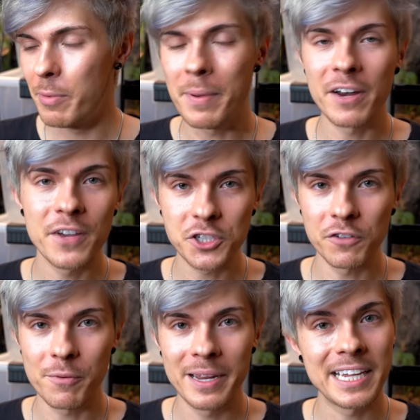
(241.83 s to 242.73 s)
would be
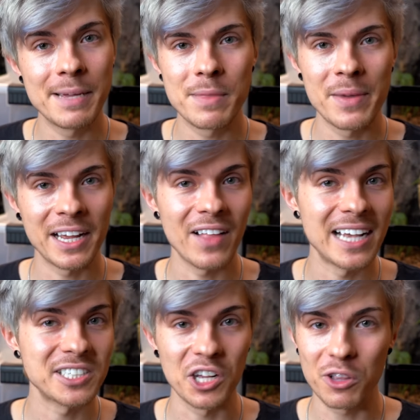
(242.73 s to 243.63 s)
beneficial for me to keep them in a
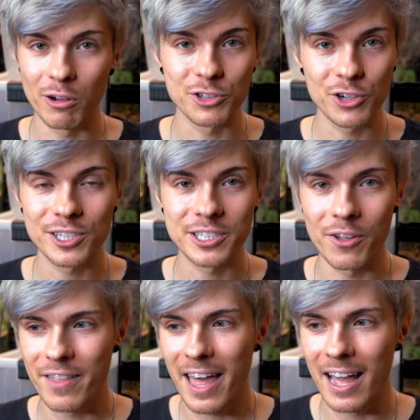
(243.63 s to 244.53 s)
glass enclosure
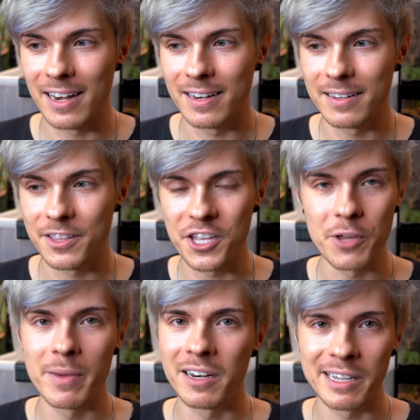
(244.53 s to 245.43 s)
so that the
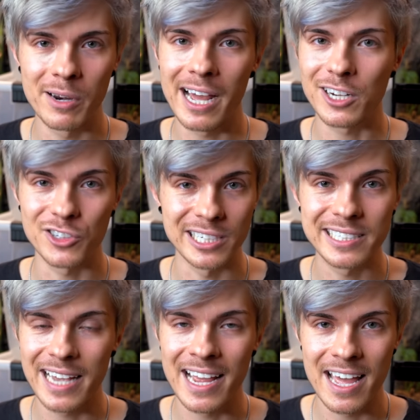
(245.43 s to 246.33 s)
humidity would actually
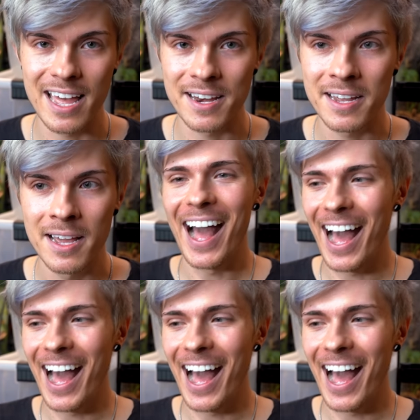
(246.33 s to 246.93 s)
stay in.